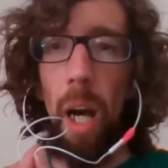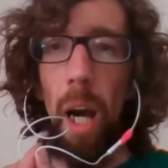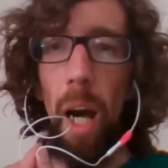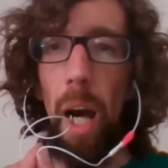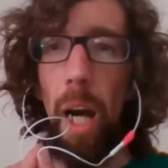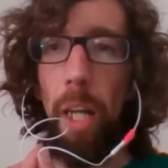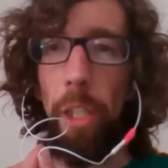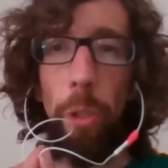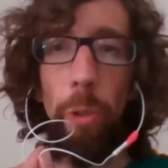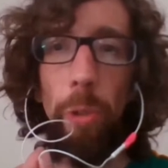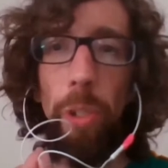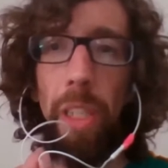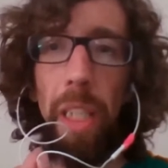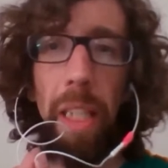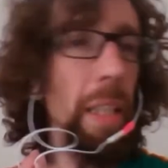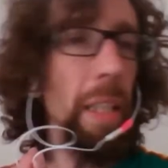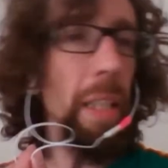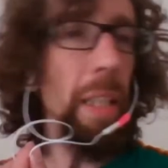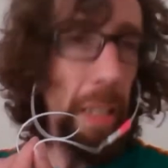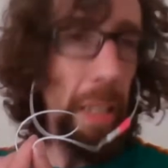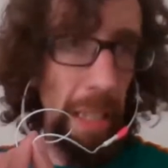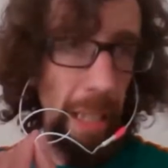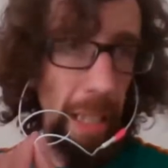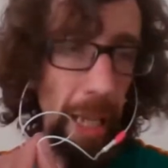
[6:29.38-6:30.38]
using
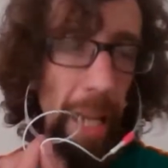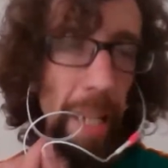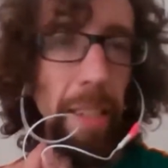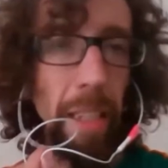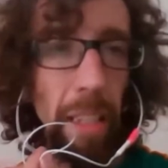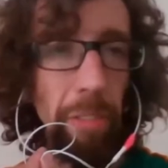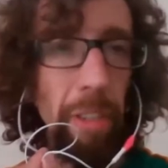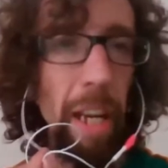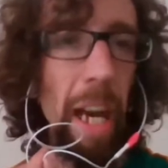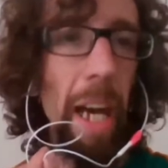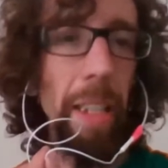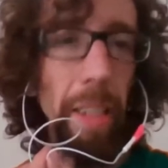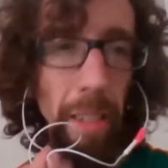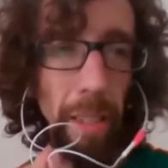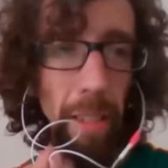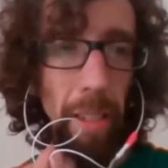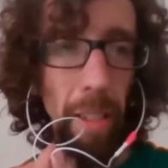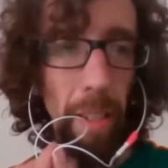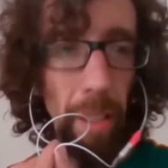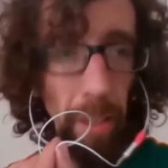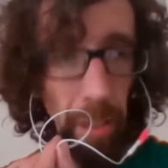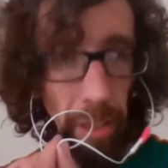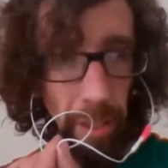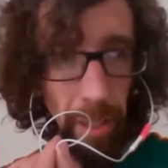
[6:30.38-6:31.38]
the anti-vax
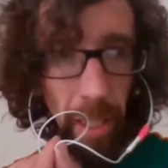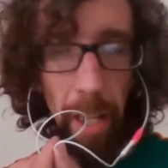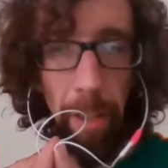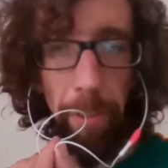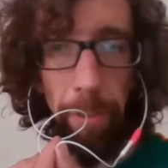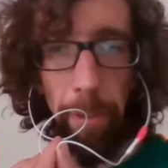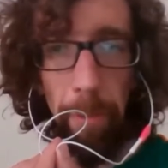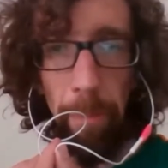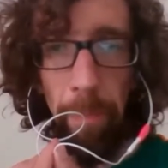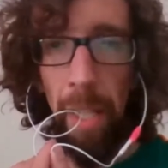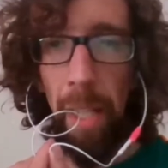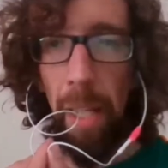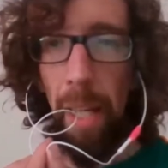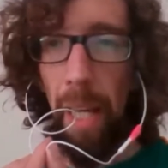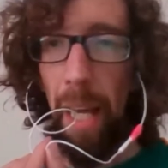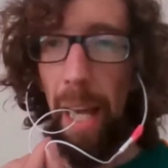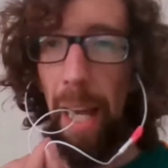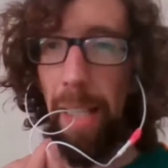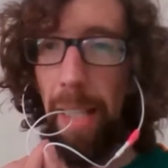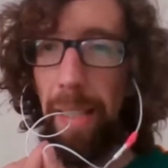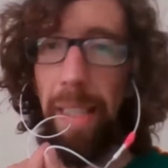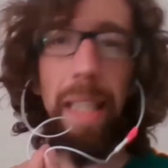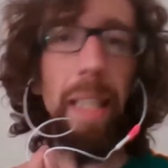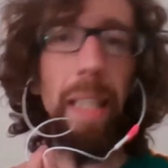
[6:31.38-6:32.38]
stuff
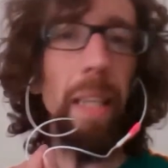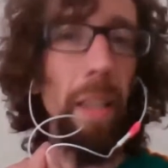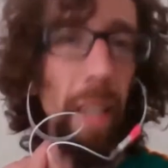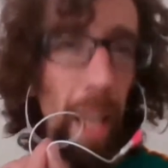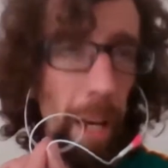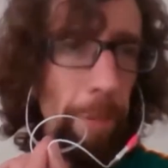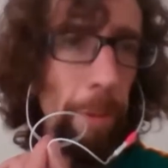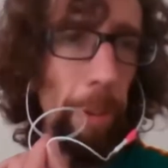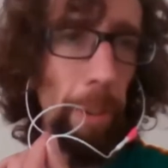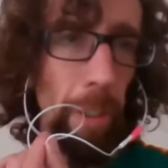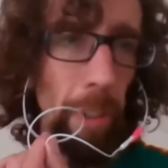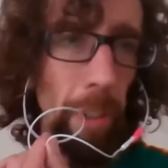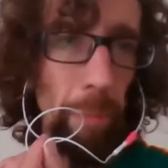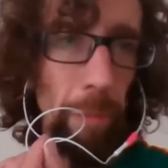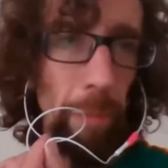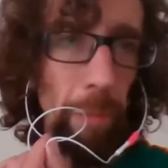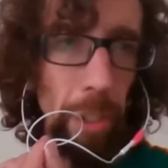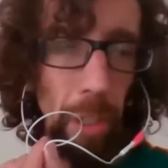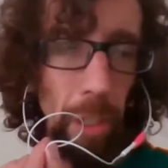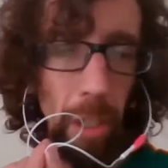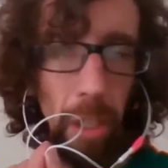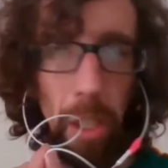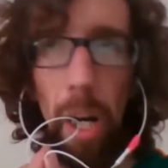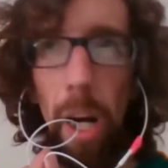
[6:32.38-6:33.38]
as a lever
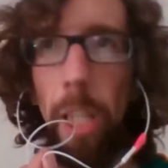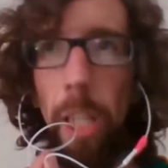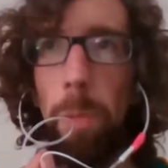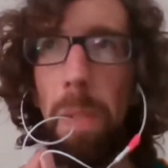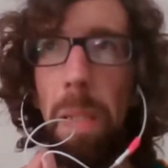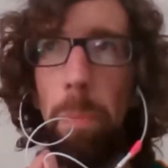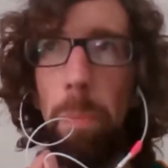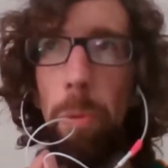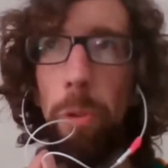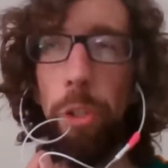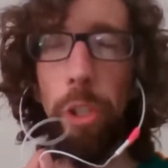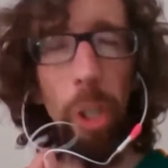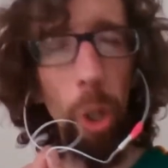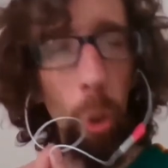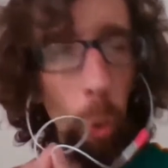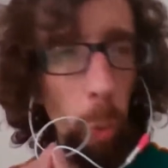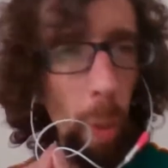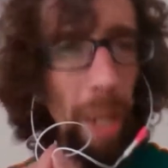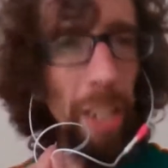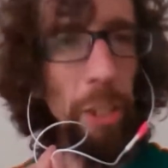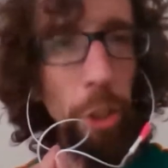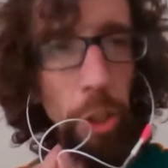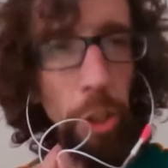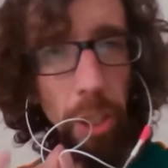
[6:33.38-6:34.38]
to cause people to
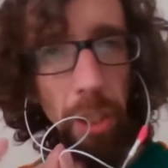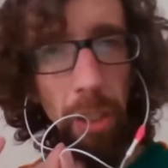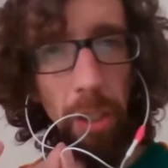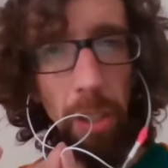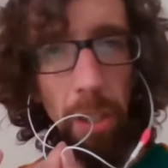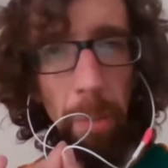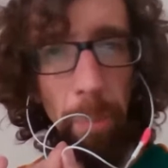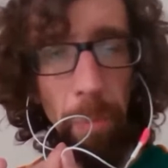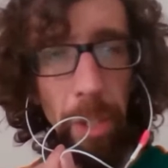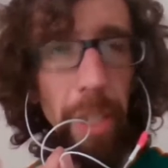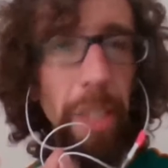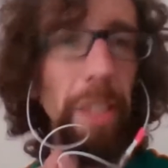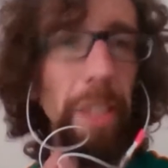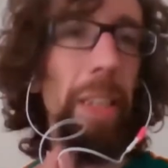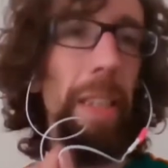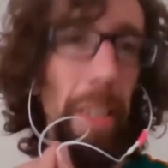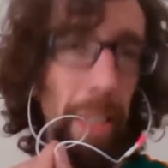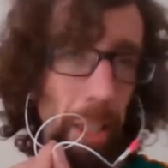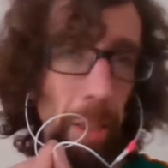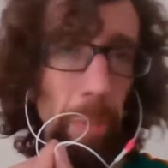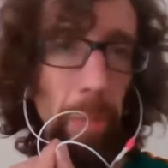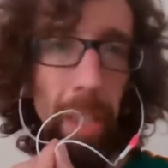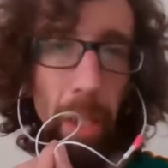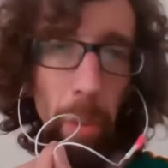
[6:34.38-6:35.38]
question the
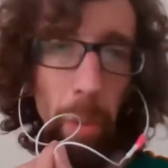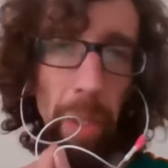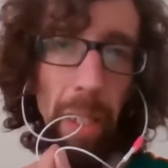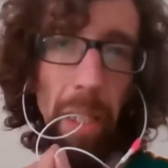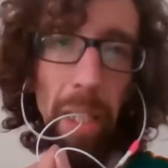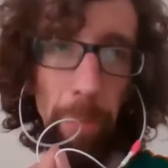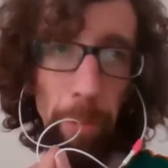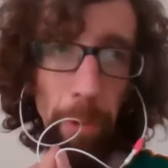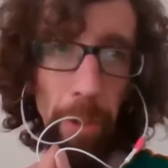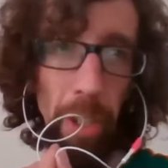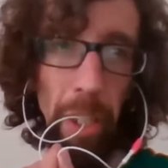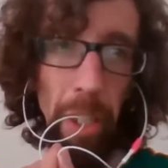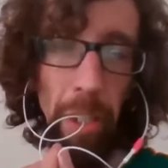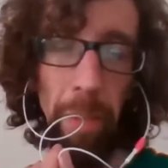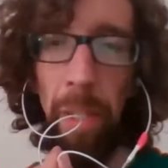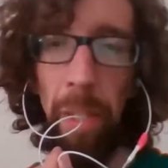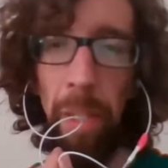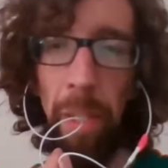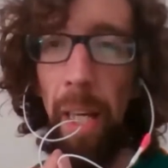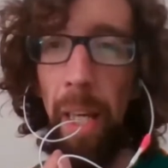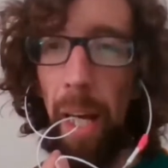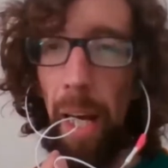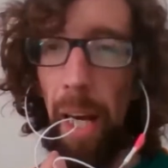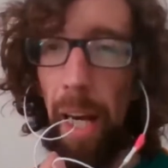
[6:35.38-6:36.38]
system that we live within,
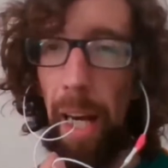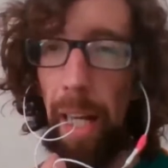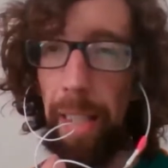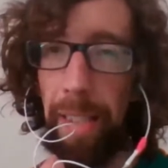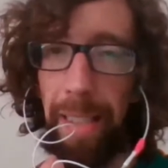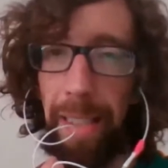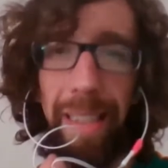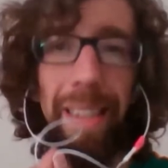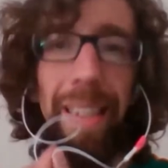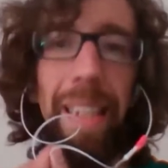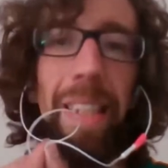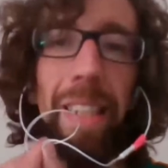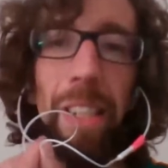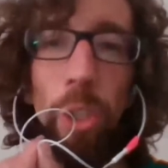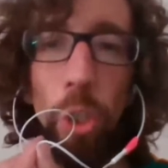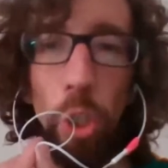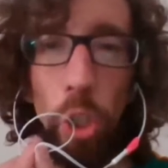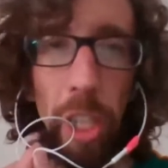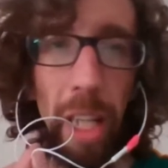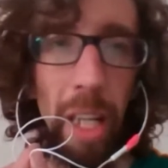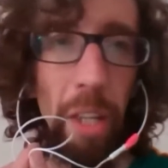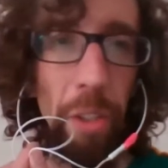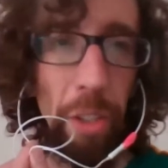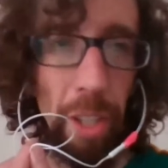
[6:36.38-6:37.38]
to
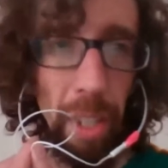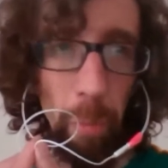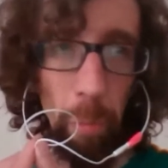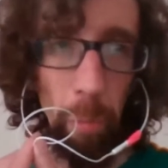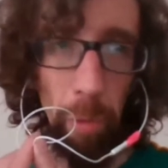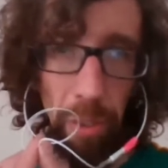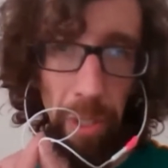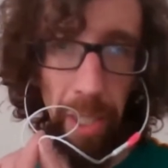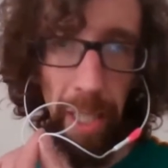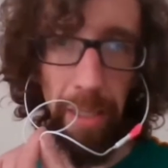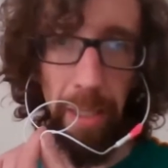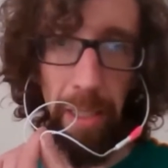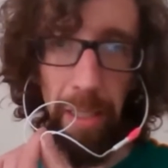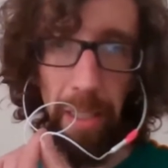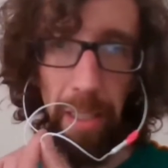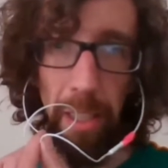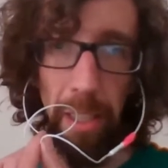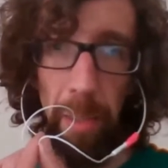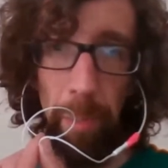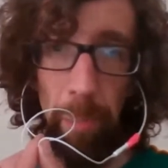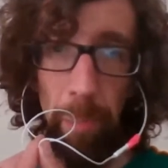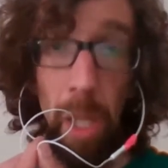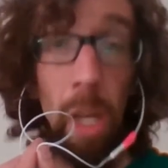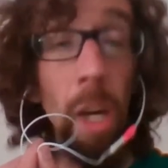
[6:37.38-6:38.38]
disenchant them with that
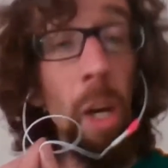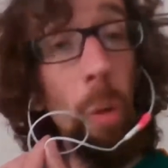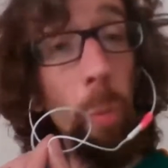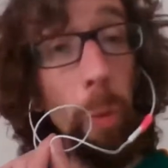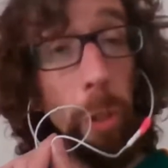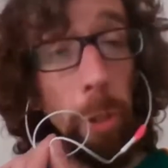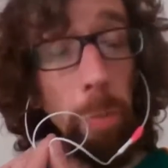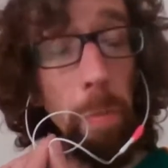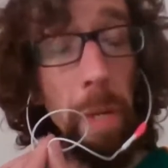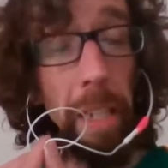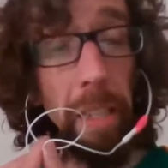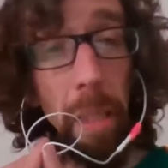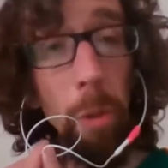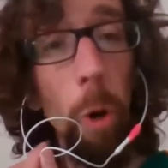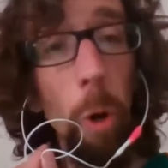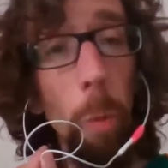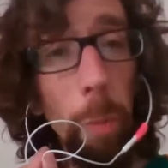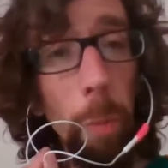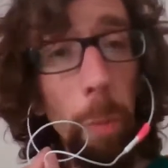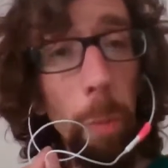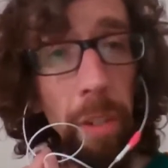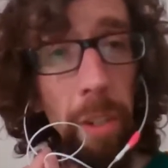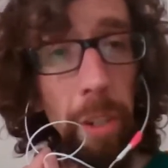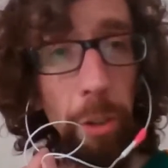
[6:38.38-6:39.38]
system, which makes them
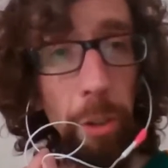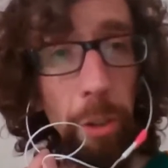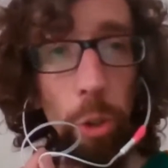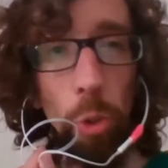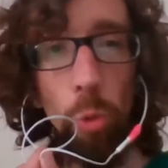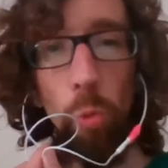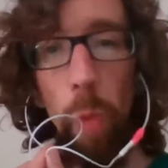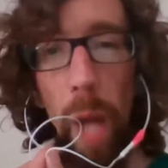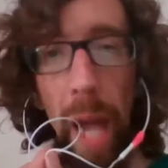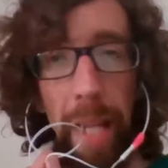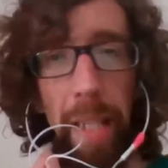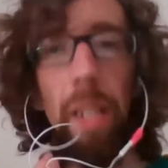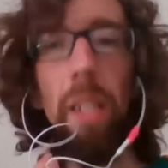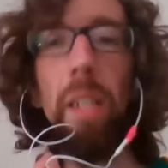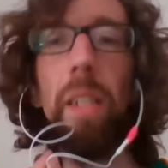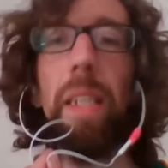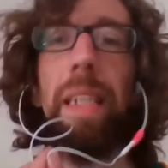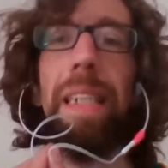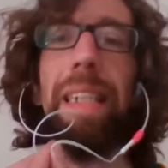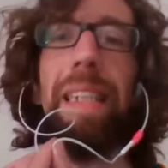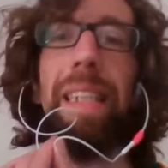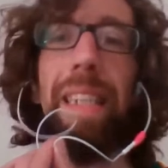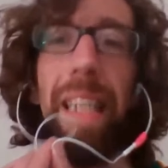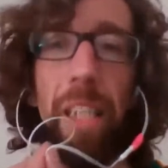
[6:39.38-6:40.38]
open to
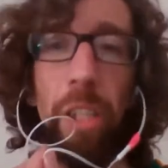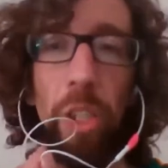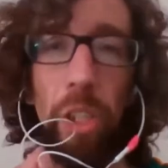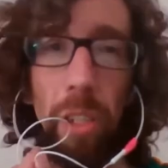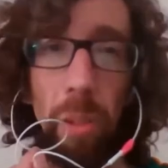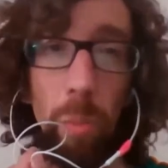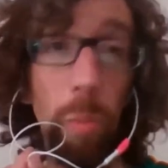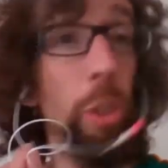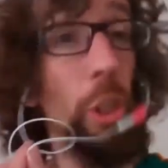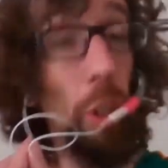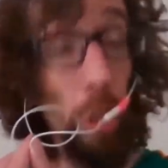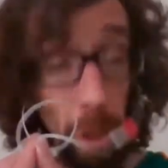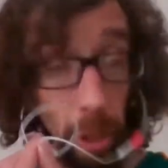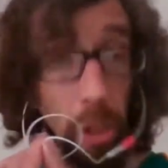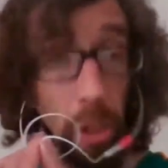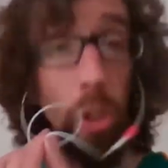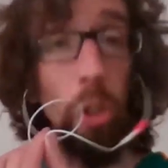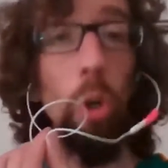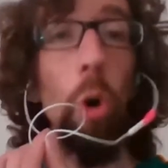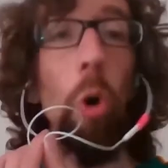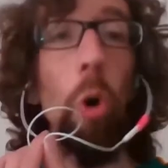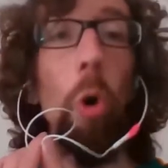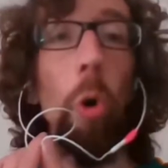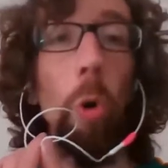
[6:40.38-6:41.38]
radicalization, which is the
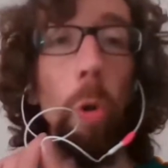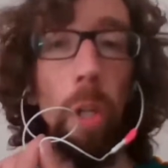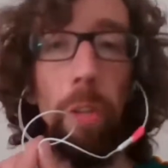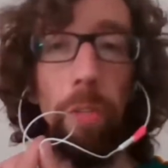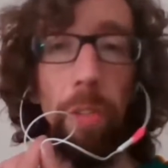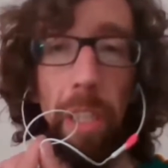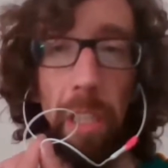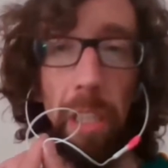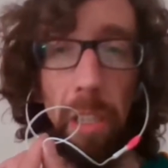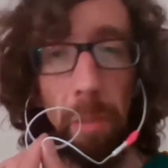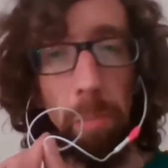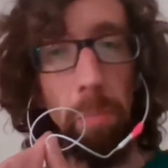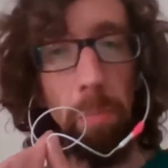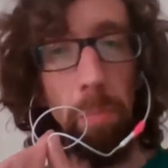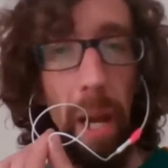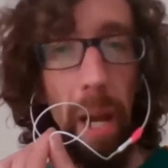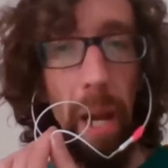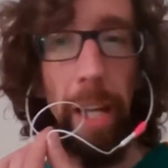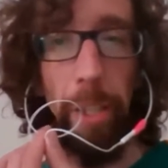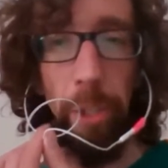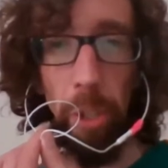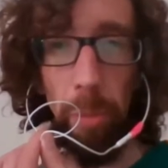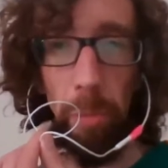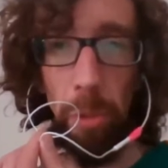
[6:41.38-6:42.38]
goal of these more
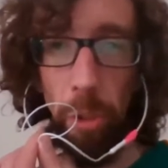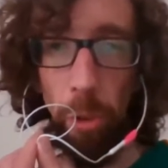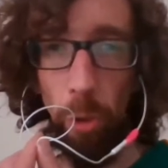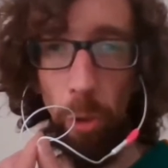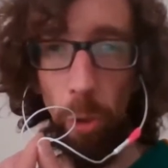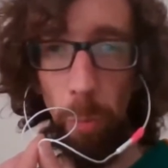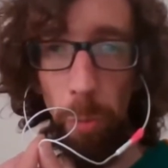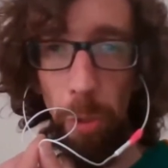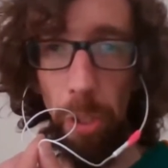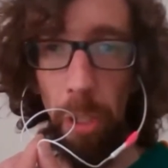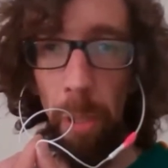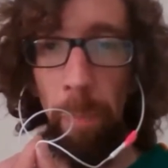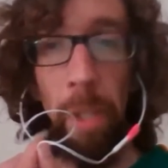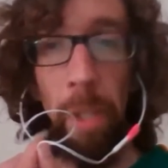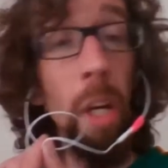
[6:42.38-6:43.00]
extremist groups.